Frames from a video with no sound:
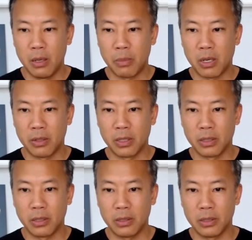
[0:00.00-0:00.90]
part of the,
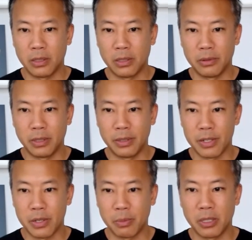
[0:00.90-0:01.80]
you know, the
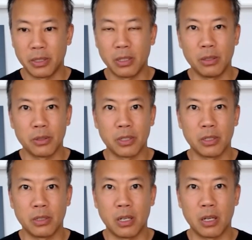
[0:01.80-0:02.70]
discipline, the
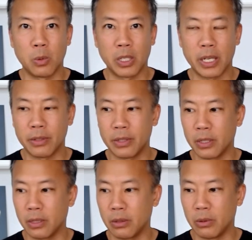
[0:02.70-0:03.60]
culture, hard work
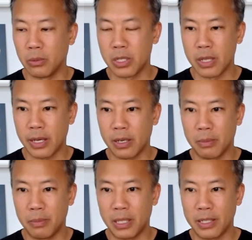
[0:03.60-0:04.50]
ethic was
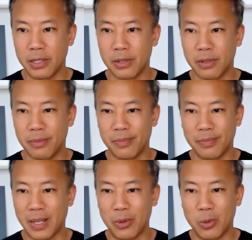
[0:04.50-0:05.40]
there. But I just,
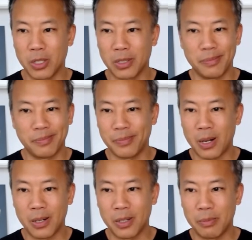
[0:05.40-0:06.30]
I would work
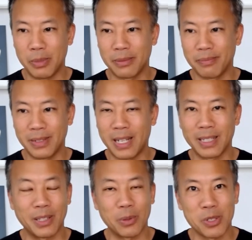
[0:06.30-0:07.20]
harder, but
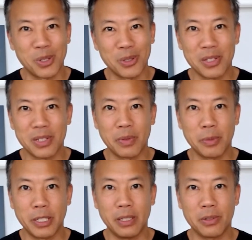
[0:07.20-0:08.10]
not get the results as
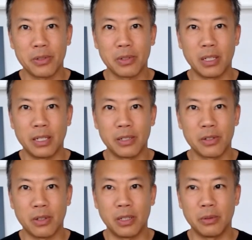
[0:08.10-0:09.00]
everybody else. And I
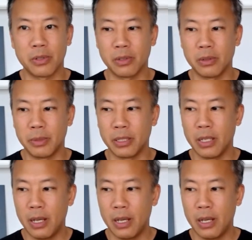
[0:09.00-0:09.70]
just thought it was a little bit